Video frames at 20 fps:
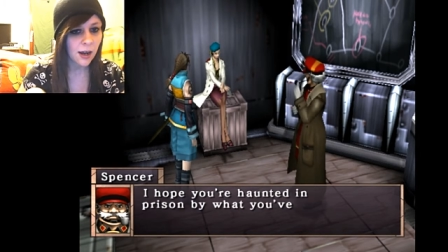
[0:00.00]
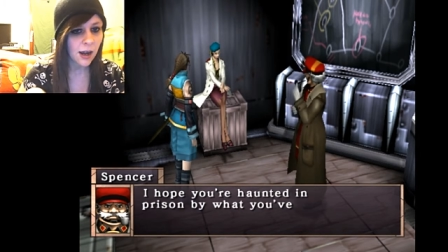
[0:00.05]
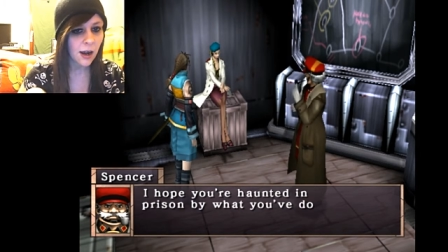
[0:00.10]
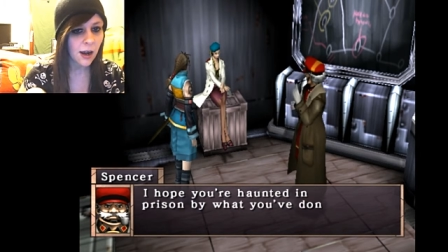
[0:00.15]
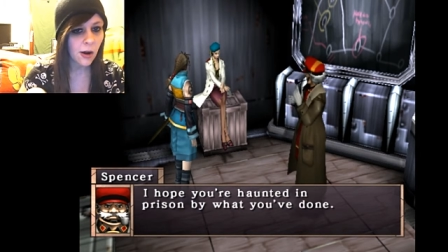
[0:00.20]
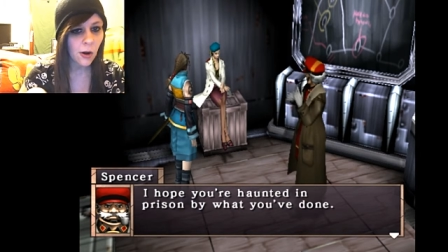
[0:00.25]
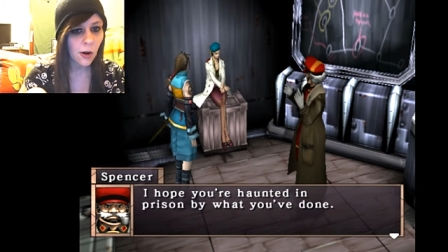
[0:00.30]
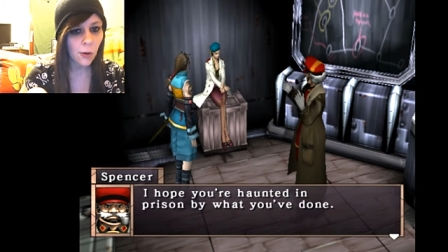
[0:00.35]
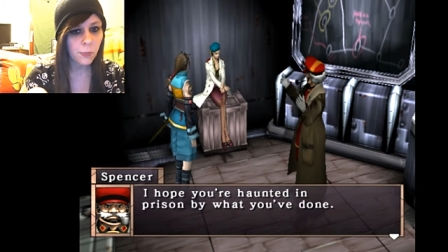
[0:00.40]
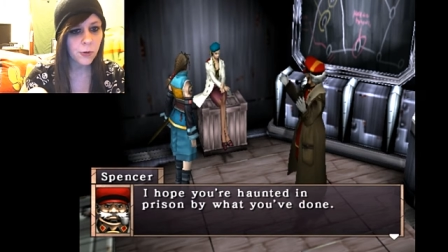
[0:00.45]

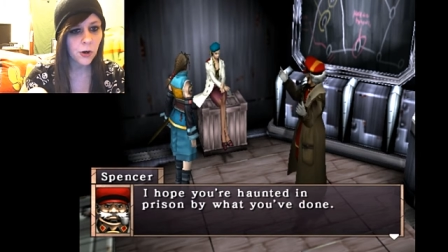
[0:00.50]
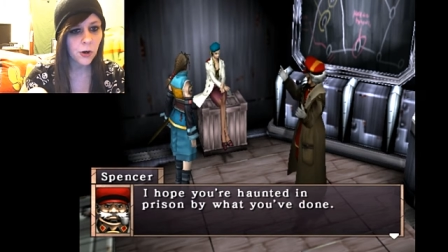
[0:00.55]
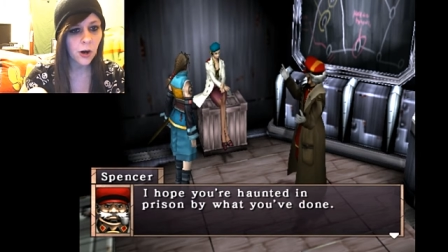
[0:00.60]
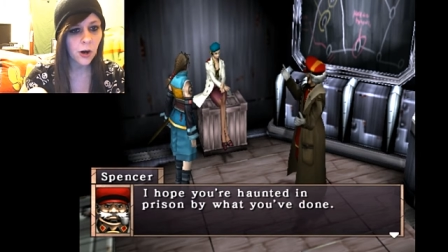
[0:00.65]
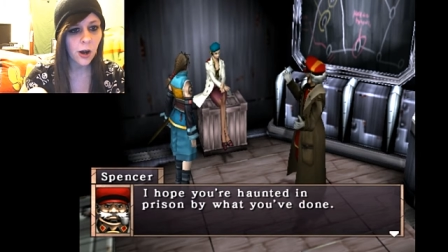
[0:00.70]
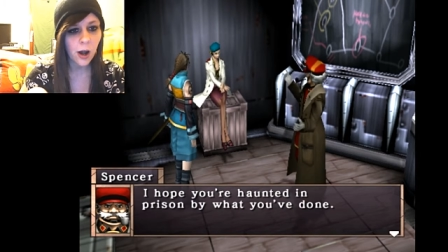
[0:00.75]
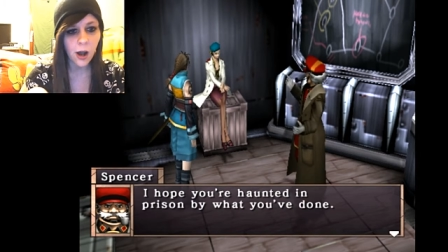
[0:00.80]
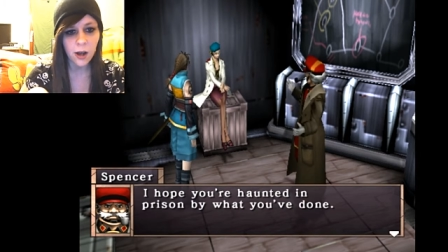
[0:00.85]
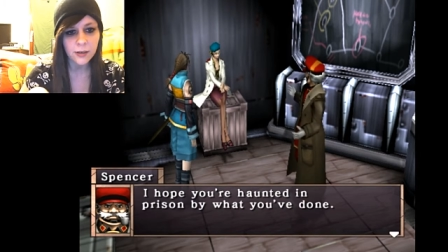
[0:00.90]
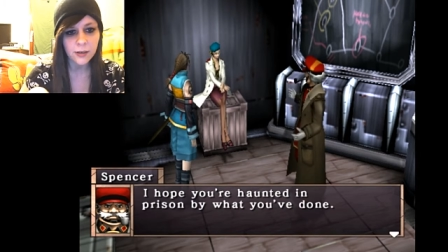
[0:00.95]
I hope you're
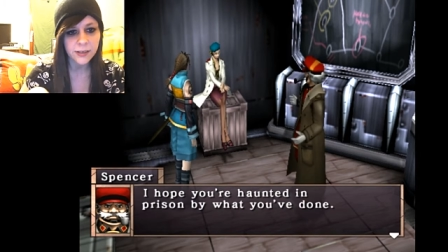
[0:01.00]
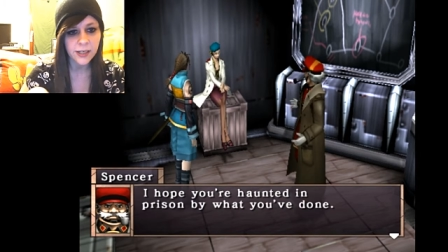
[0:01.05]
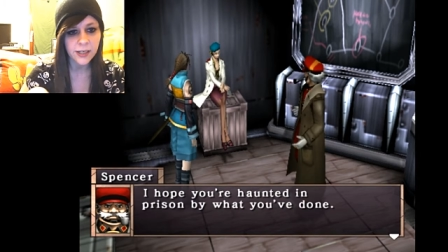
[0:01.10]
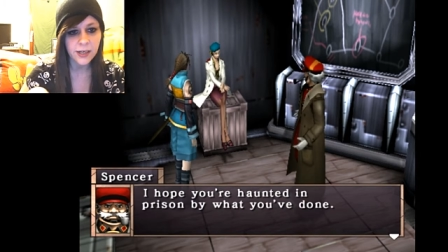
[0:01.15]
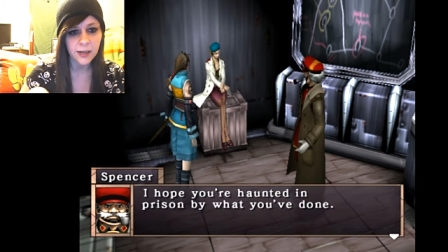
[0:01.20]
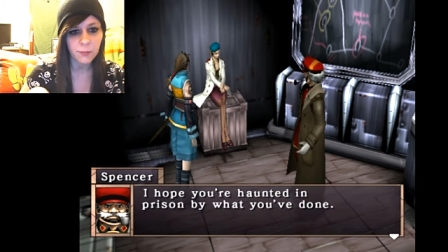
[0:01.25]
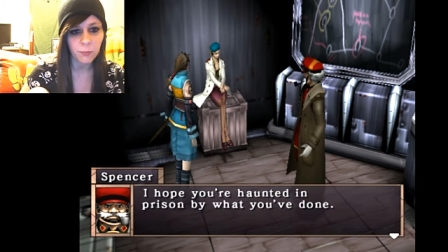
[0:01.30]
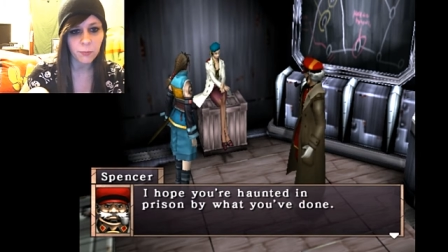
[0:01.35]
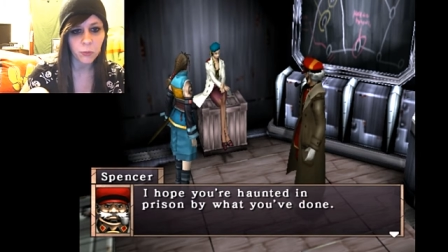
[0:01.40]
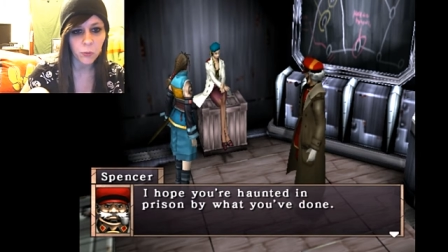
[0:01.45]

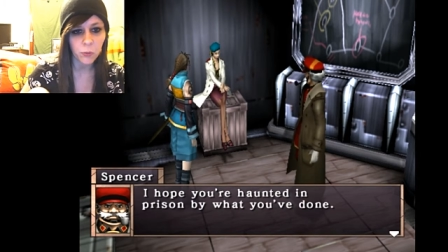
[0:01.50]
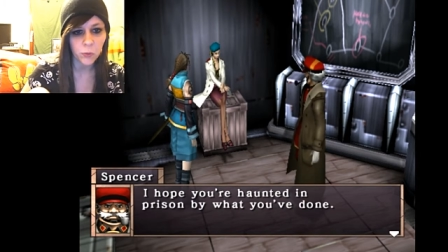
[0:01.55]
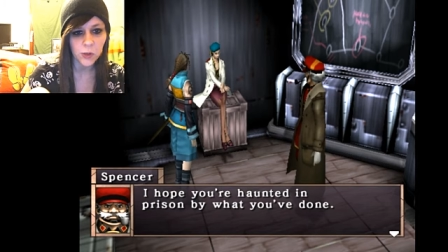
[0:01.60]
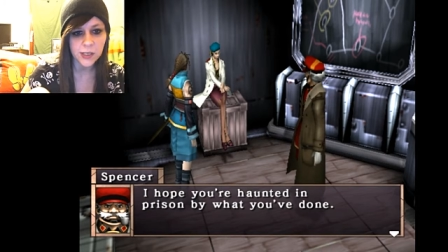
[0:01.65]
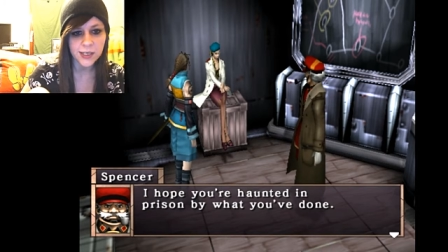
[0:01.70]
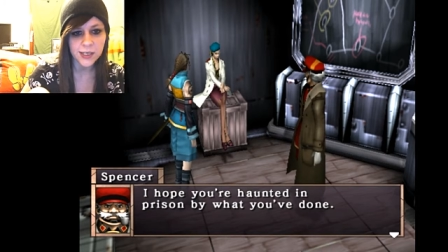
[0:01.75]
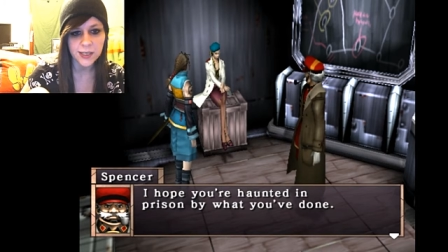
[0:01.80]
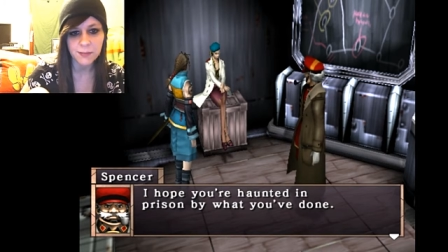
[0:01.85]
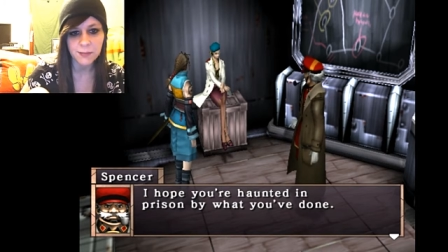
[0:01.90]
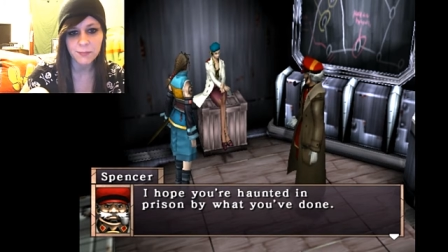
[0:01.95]
haunted in
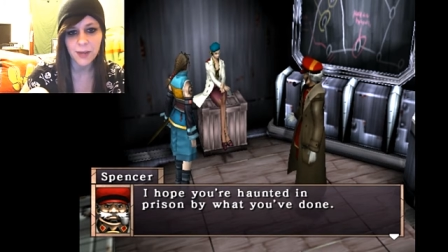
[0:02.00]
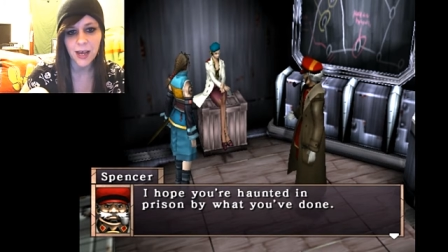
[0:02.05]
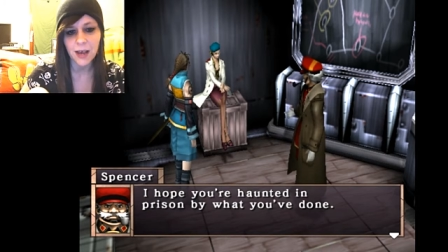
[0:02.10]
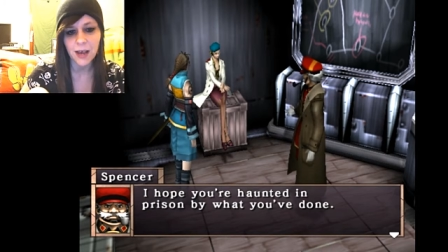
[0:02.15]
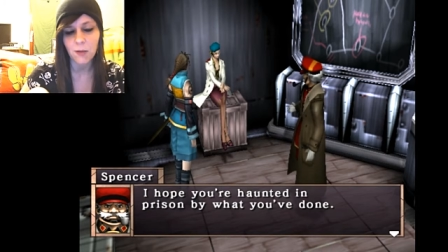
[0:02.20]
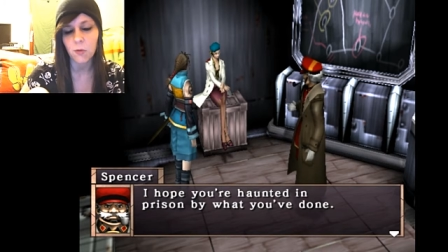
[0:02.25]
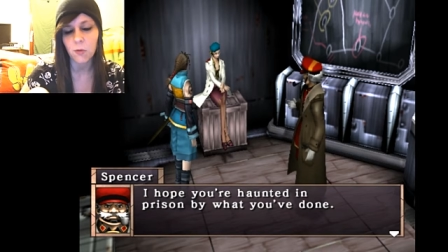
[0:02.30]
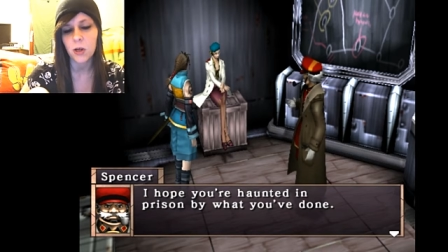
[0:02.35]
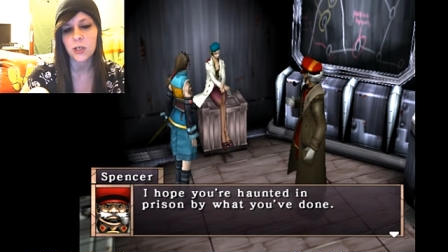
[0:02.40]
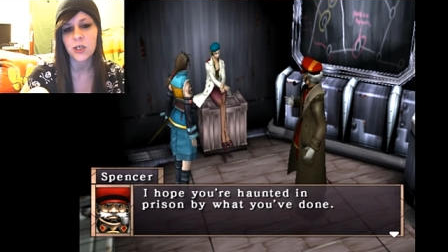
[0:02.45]
prison
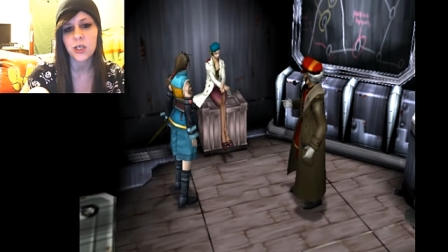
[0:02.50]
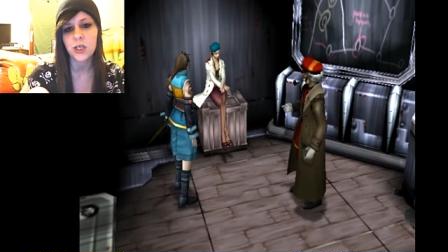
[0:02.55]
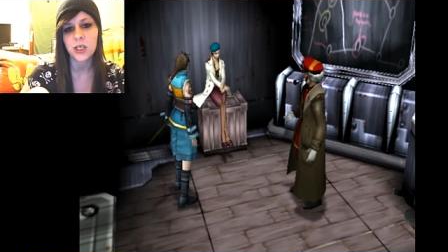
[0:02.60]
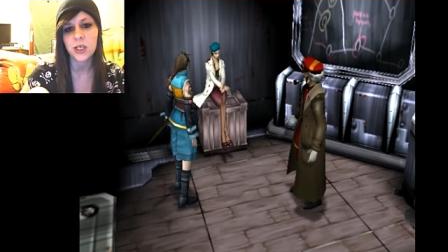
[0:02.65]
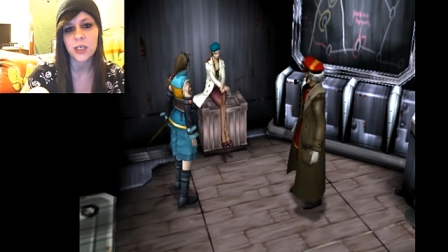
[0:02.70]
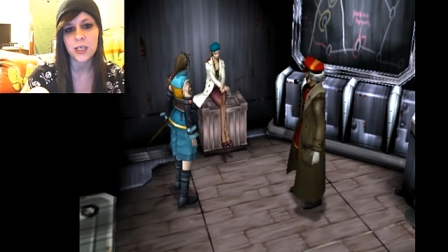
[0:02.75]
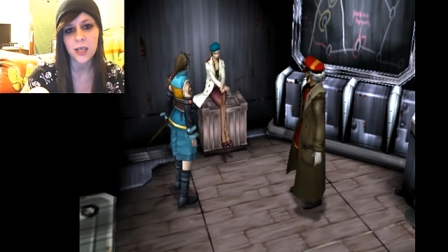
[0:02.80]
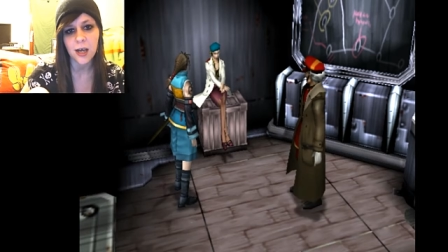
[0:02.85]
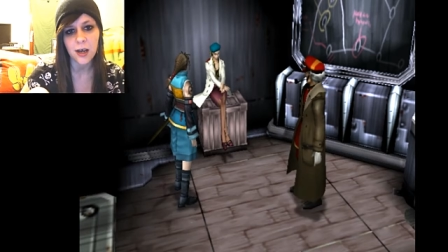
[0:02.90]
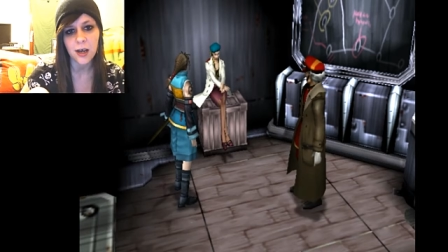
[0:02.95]
by what
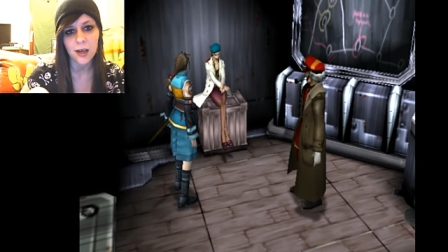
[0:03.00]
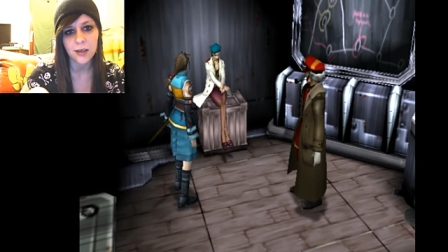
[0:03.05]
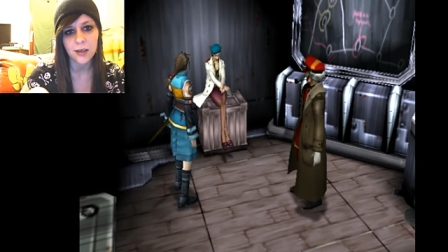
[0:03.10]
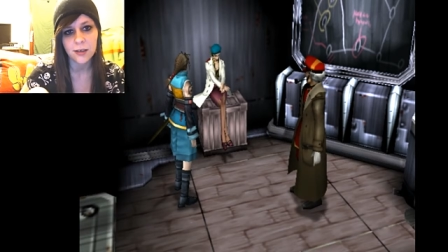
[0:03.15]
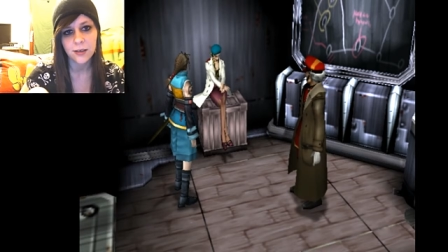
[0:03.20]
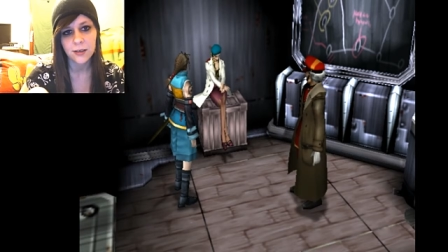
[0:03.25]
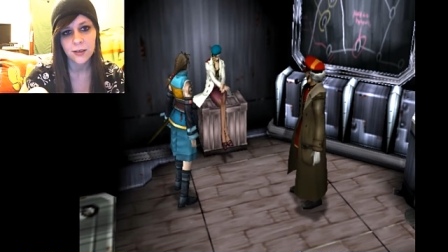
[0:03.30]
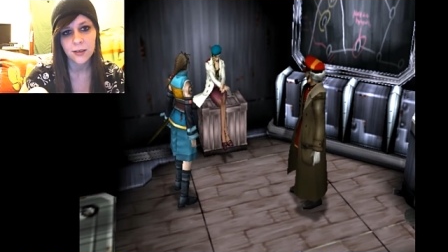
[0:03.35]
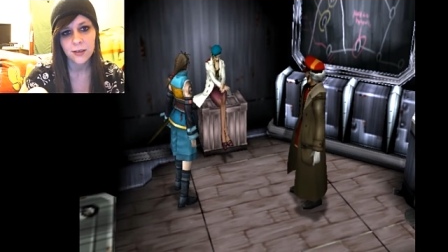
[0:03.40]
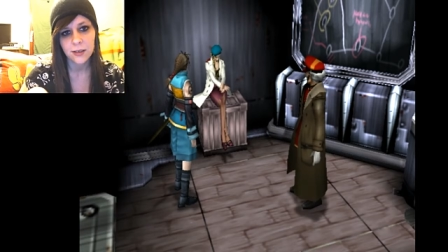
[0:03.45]
you done.